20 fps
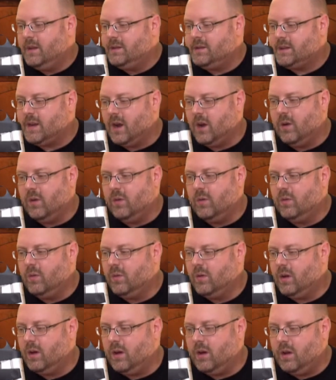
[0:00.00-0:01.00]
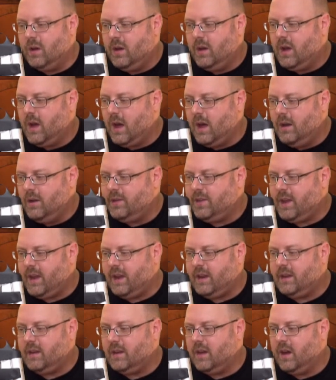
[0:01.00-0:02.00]
So other
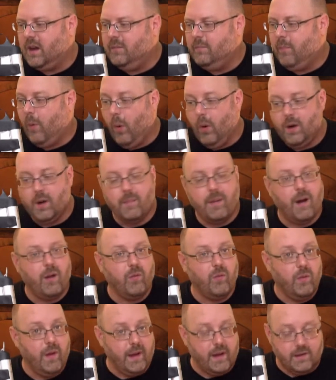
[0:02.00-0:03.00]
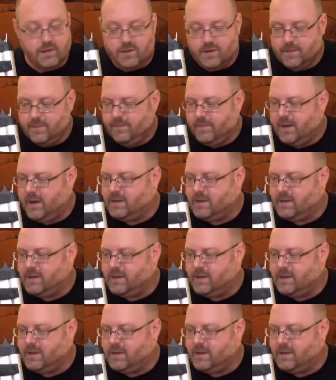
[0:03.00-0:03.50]
thing important about Ridge